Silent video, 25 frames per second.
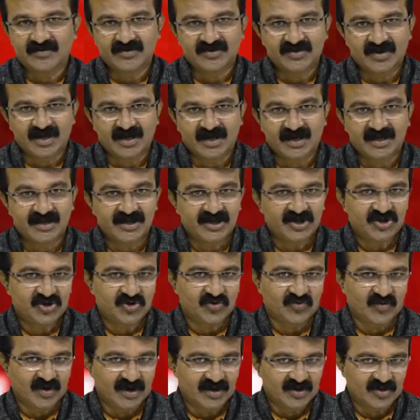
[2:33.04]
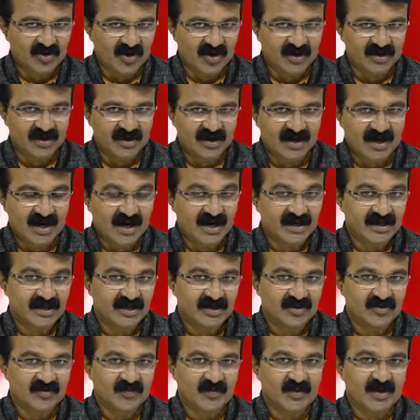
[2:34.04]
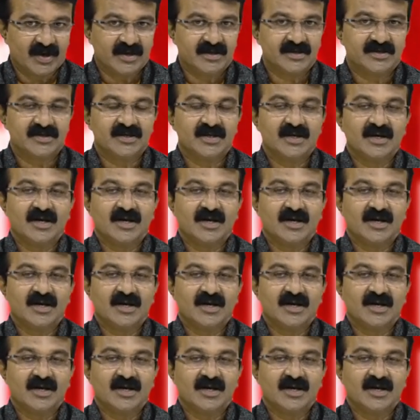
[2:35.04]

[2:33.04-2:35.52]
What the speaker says: Vanjari need to work on, Harki opined.